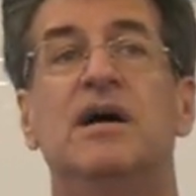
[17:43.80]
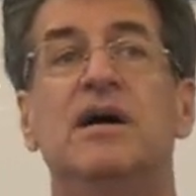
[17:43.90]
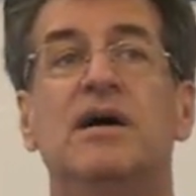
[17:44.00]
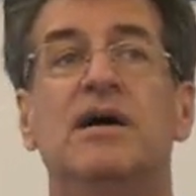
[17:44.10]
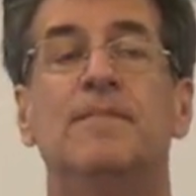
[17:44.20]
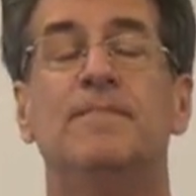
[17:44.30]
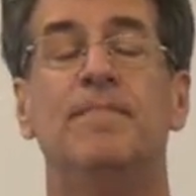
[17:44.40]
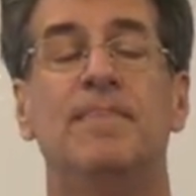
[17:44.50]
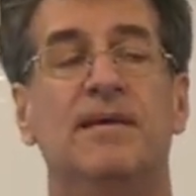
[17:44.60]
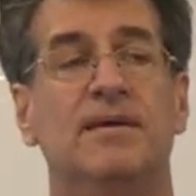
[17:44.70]

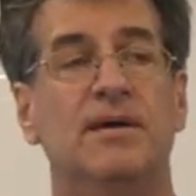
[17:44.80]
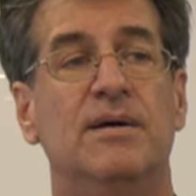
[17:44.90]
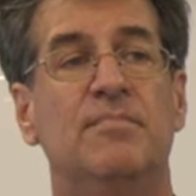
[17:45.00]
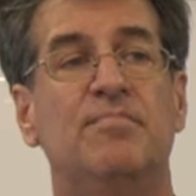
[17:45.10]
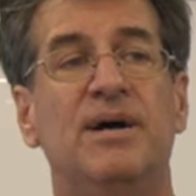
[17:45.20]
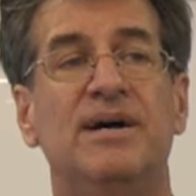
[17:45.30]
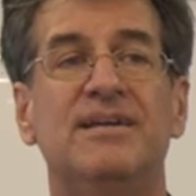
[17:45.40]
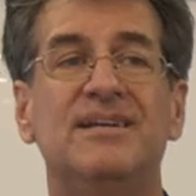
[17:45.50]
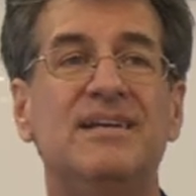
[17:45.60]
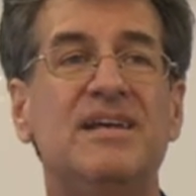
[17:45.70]
Um,
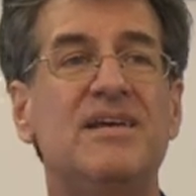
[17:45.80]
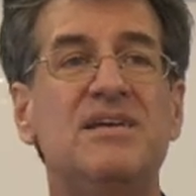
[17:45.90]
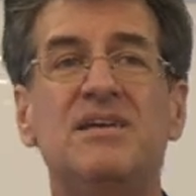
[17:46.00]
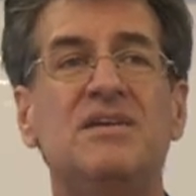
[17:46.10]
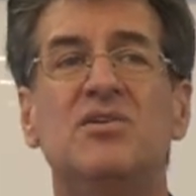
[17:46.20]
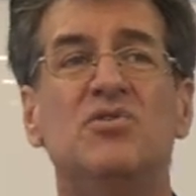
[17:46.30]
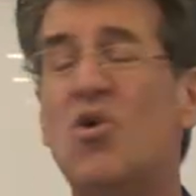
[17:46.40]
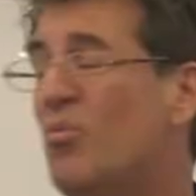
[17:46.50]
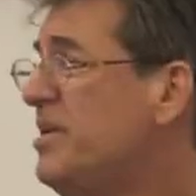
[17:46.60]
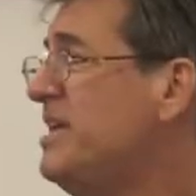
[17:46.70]
but, you know,
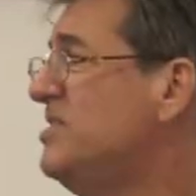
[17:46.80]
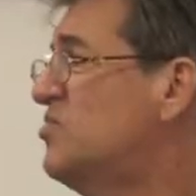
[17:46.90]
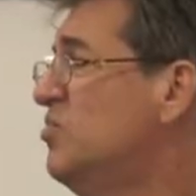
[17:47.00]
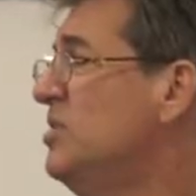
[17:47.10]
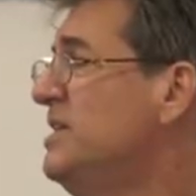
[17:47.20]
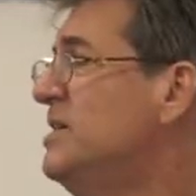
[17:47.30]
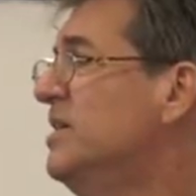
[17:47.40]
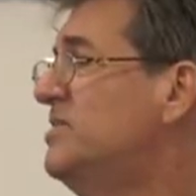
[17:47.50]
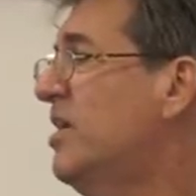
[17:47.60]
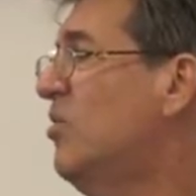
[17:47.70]
nobody's really going
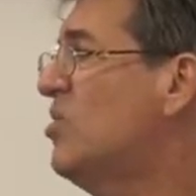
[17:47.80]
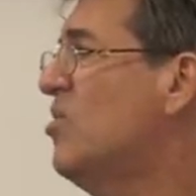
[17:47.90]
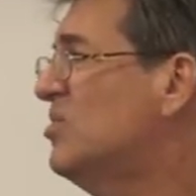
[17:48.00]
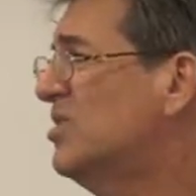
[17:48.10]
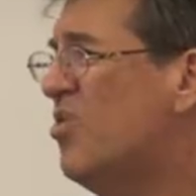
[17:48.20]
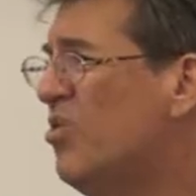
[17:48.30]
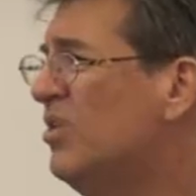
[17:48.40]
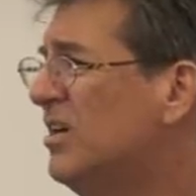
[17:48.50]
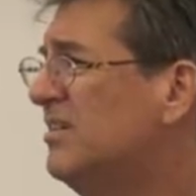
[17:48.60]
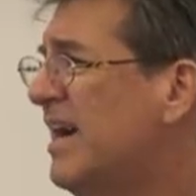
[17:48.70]
to tell
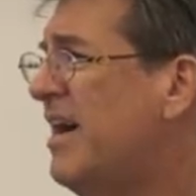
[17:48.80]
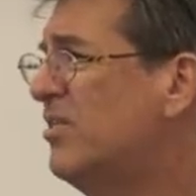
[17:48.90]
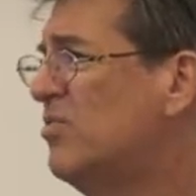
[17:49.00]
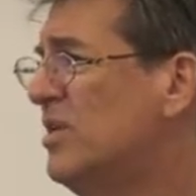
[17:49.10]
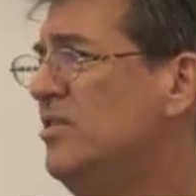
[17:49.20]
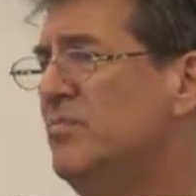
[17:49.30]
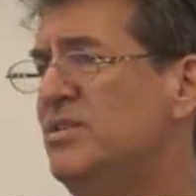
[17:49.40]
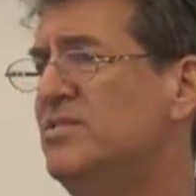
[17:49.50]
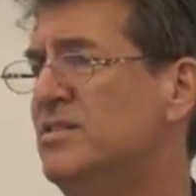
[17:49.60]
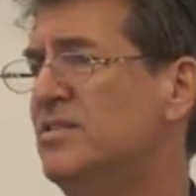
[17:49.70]
Coca-Cola how to run their
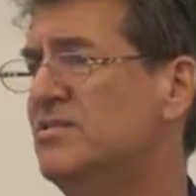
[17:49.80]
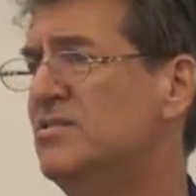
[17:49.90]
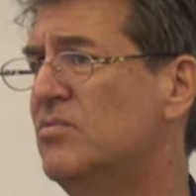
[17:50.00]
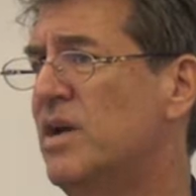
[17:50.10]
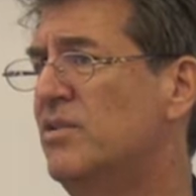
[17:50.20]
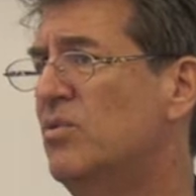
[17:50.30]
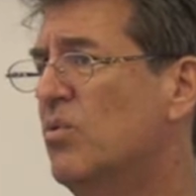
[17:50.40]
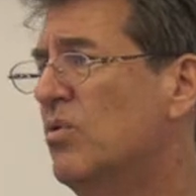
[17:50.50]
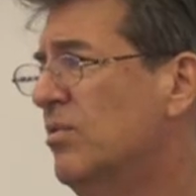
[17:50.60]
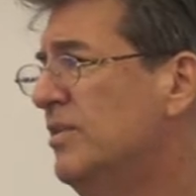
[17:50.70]
business around the
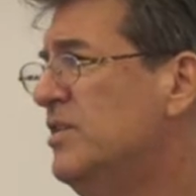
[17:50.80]
world.